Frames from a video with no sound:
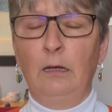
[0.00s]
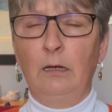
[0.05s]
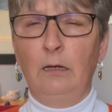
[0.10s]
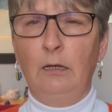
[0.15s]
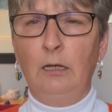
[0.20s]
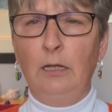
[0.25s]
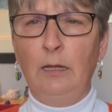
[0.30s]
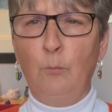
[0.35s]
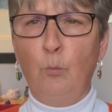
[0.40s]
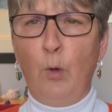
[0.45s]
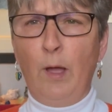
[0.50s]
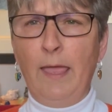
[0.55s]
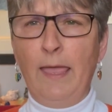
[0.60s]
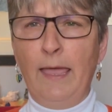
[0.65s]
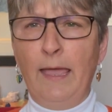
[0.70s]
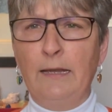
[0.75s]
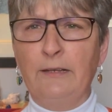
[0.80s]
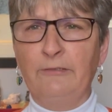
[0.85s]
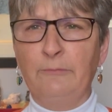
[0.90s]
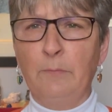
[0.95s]
I'm way
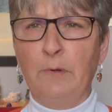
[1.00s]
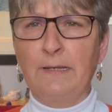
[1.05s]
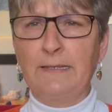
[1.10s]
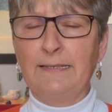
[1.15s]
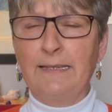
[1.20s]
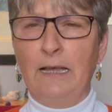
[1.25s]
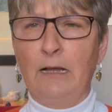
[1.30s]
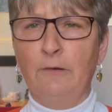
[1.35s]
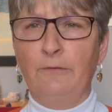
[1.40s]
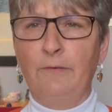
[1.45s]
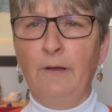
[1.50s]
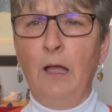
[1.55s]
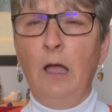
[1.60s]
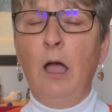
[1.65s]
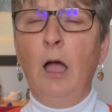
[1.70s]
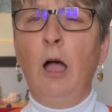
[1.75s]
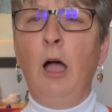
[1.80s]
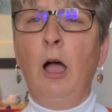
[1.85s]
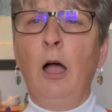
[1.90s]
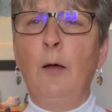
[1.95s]
ahead of myself.
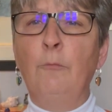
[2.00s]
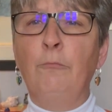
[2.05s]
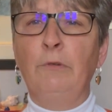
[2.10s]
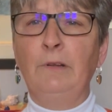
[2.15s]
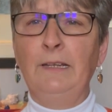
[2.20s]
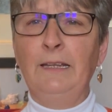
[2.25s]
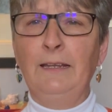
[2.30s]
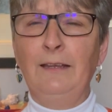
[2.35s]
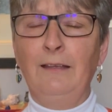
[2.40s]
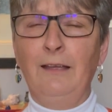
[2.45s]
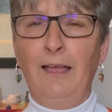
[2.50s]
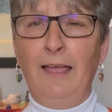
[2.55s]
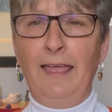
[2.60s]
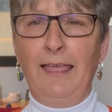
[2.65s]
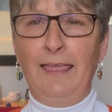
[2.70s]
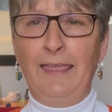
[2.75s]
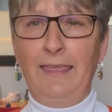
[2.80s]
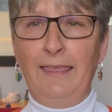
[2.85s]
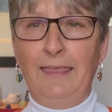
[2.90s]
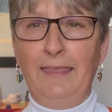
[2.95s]
I'm running
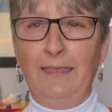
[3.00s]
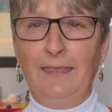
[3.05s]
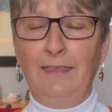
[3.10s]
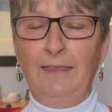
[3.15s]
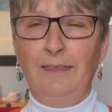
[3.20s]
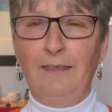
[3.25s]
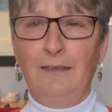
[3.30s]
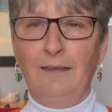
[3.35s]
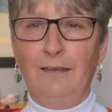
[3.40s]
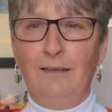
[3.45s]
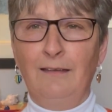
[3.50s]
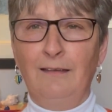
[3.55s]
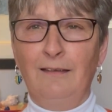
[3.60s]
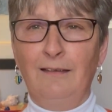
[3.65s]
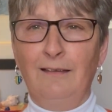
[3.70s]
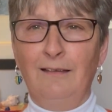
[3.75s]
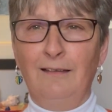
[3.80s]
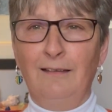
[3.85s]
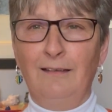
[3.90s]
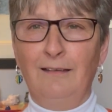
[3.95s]
a
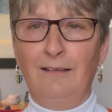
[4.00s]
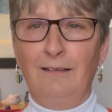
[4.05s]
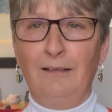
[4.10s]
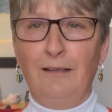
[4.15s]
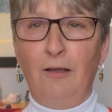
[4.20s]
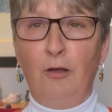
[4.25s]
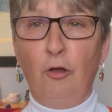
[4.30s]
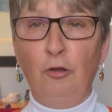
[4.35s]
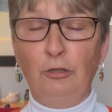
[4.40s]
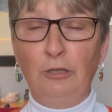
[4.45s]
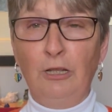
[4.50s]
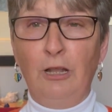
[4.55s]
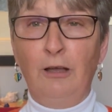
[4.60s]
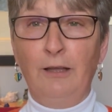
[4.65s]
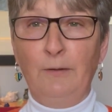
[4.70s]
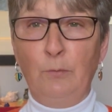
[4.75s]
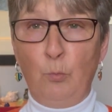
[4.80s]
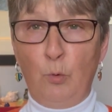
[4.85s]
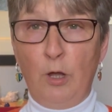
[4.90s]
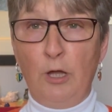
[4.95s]

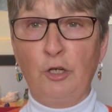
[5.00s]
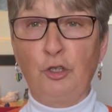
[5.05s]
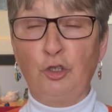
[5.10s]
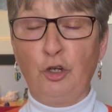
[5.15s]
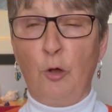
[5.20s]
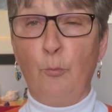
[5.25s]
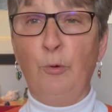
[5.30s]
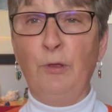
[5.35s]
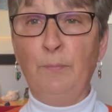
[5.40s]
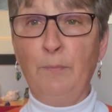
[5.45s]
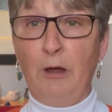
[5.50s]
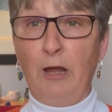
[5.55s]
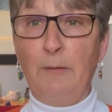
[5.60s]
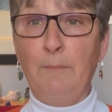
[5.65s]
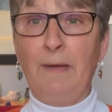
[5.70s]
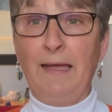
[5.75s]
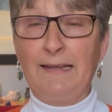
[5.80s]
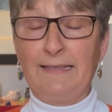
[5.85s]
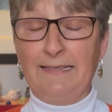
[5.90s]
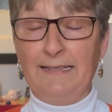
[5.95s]
online workshop with Mary
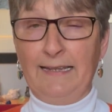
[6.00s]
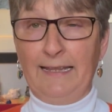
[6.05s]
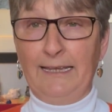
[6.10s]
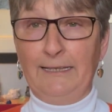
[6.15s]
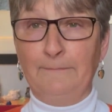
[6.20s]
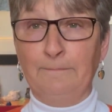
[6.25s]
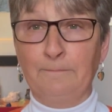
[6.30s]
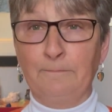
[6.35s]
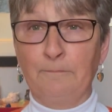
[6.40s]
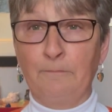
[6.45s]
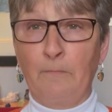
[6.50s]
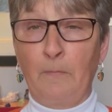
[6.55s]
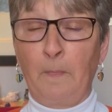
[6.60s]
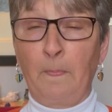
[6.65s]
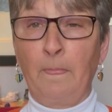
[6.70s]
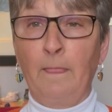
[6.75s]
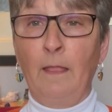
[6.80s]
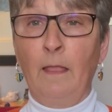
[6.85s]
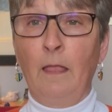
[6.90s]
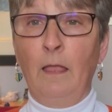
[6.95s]
Magdalene
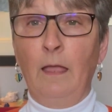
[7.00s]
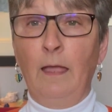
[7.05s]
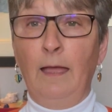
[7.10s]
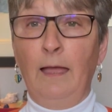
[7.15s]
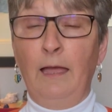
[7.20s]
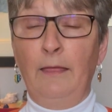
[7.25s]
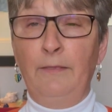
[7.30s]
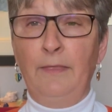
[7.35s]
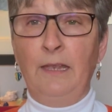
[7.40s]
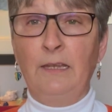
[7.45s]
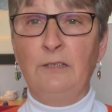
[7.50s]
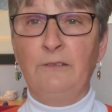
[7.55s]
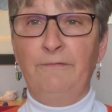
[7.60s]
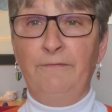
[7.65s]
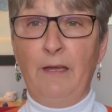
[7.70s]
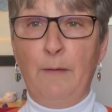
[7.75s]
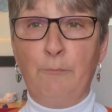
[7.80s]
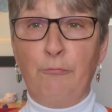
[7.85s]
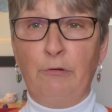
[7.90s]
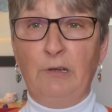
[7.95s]
at the end of
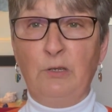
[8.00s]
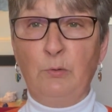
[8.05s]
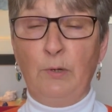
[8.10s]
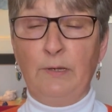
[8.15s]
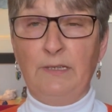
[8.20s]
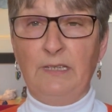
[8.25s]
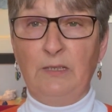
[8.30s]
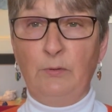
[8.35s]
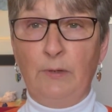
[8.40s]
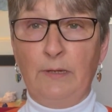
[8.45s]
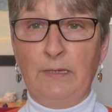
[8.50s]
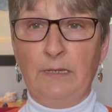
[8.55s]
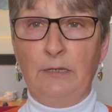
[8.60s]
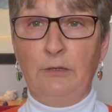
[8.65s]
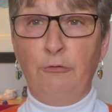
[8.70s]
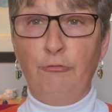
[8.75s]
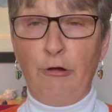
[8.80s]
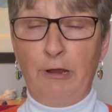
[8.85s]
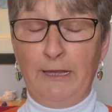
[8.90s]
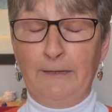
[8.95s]
February
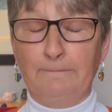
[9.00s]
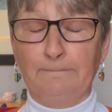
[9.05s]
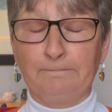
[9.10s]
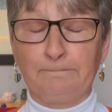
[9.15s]
2023.